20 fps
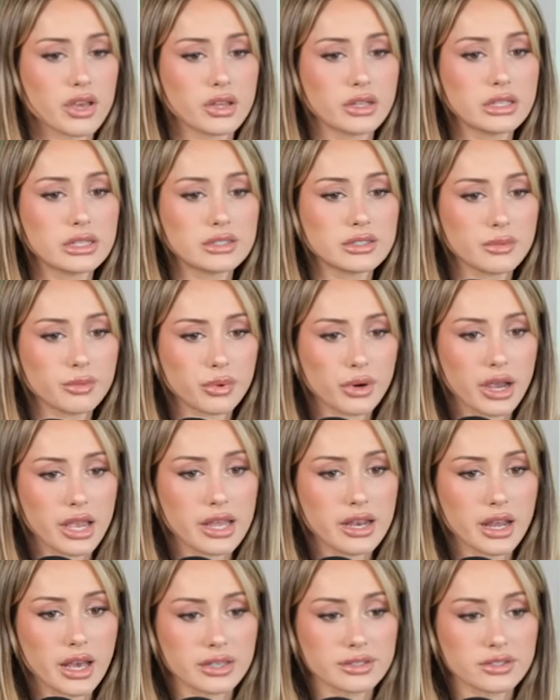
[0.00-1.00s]
You need to pray
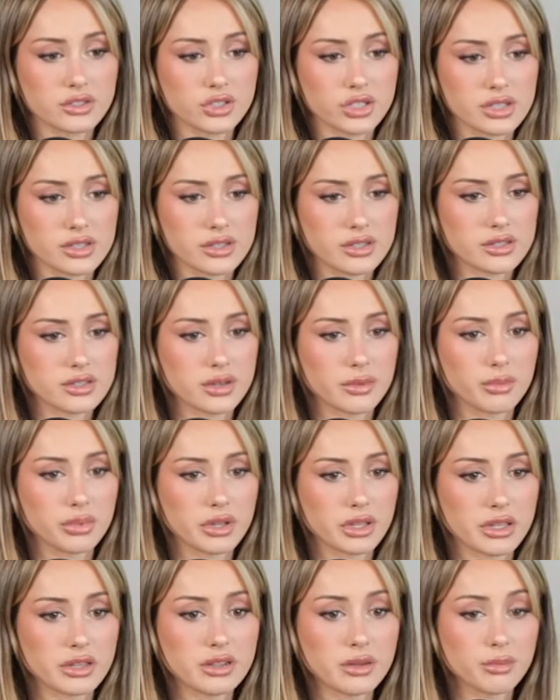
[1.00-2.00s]
and ask Jesus to
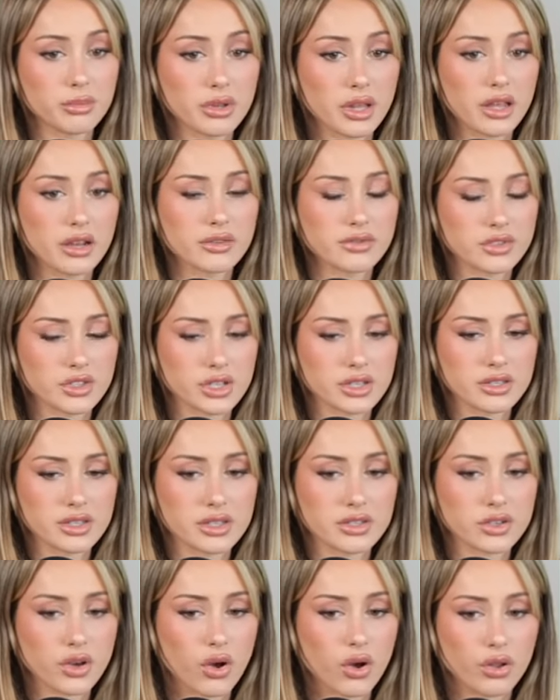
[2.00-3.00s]
plead the blood of
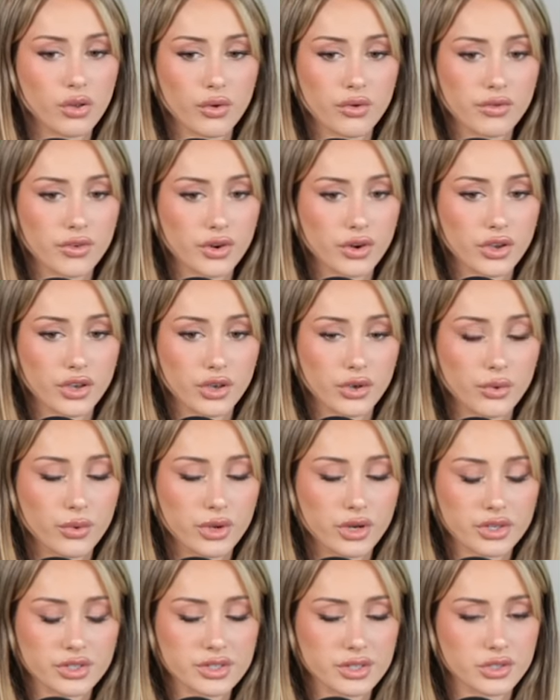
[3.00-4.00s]
Jesus all over you,
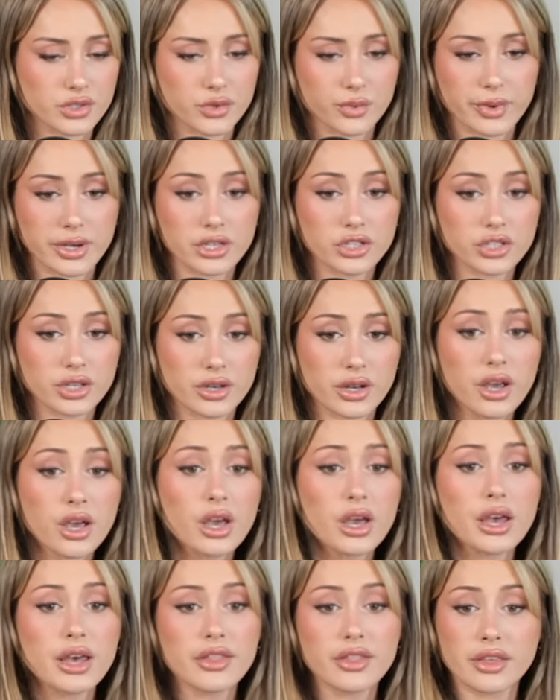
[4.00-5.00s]
your situation,
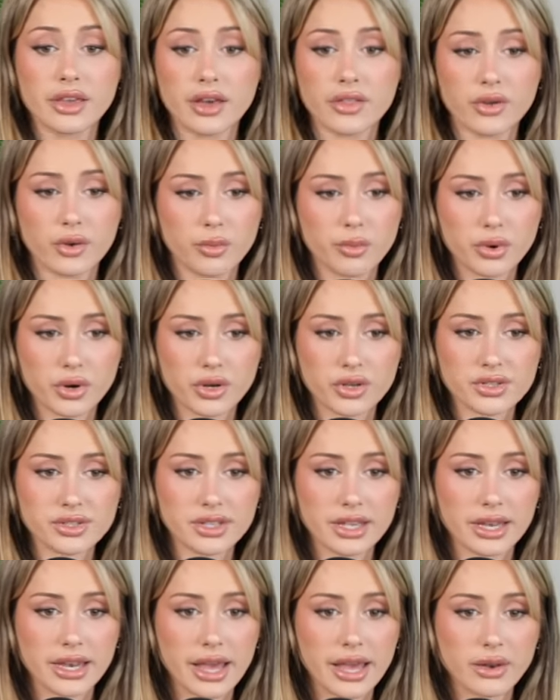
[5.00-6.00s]
the other
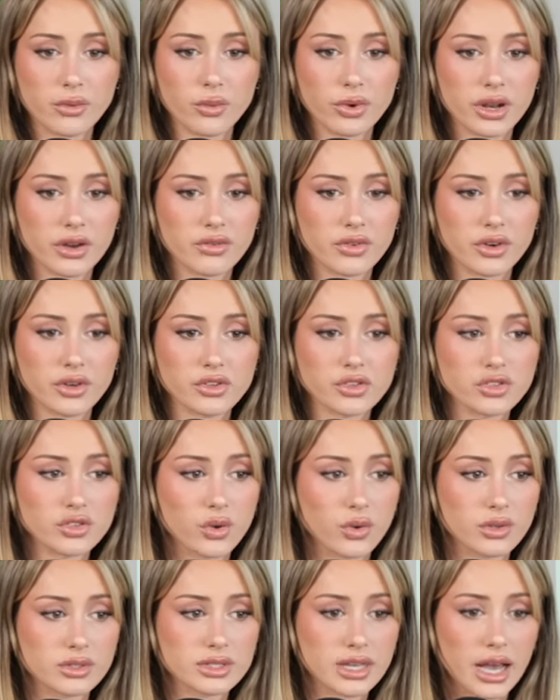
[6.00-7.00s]
person, and whatever
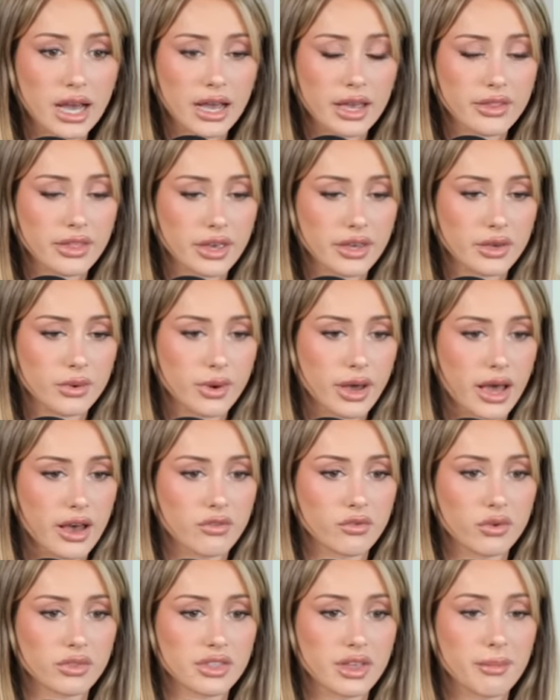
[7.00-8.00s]
soul tie that you
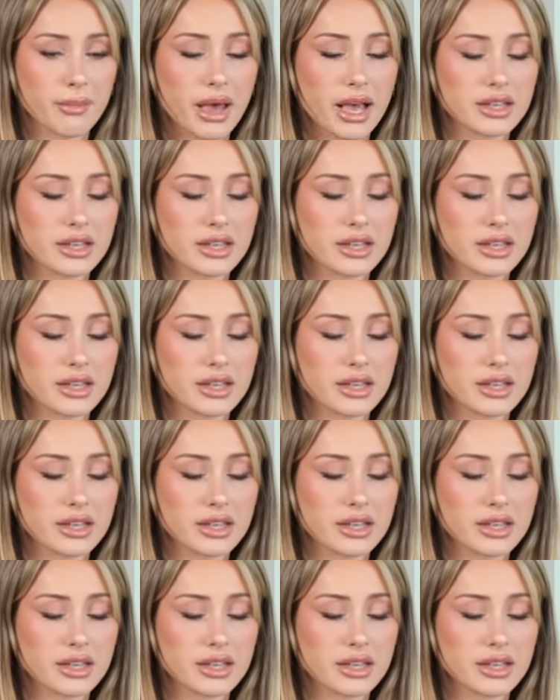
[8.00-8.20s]
have with them.